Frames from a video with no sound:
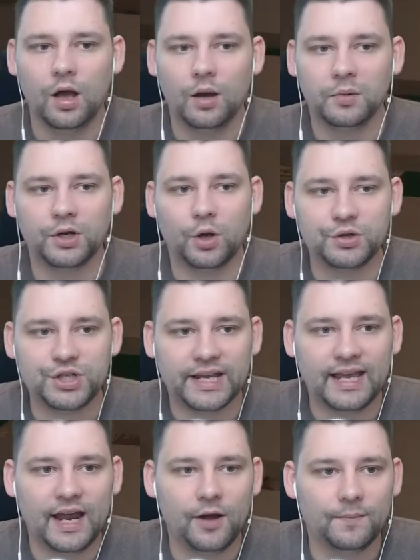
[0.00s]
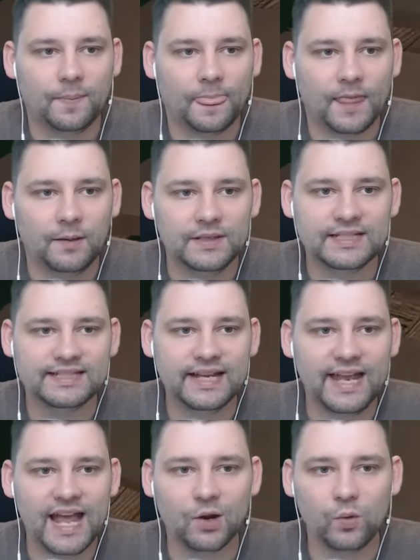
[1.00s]
I'm gonna go check it out. Mr.
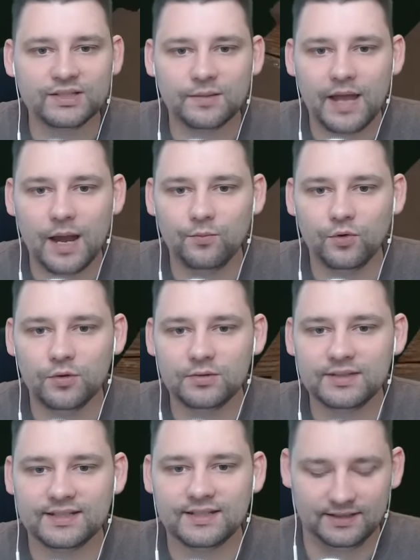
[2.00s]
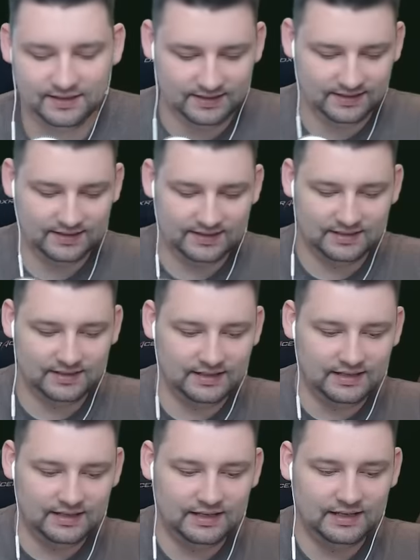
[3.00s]
Seniac wants some emeralds.
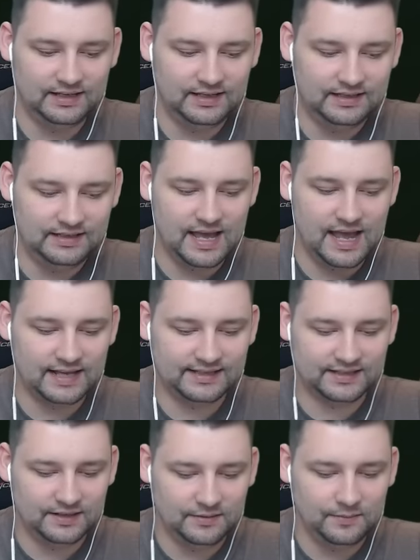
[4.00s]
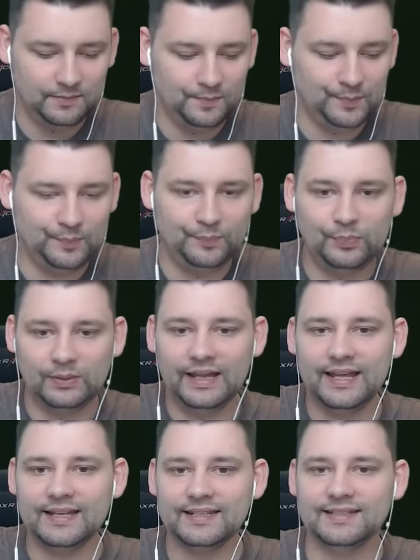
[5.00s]
Yes,
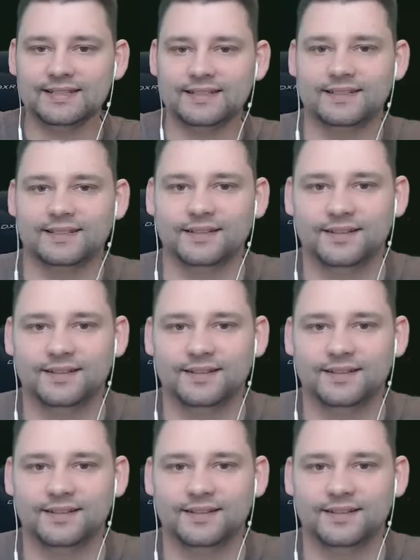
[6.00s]
please.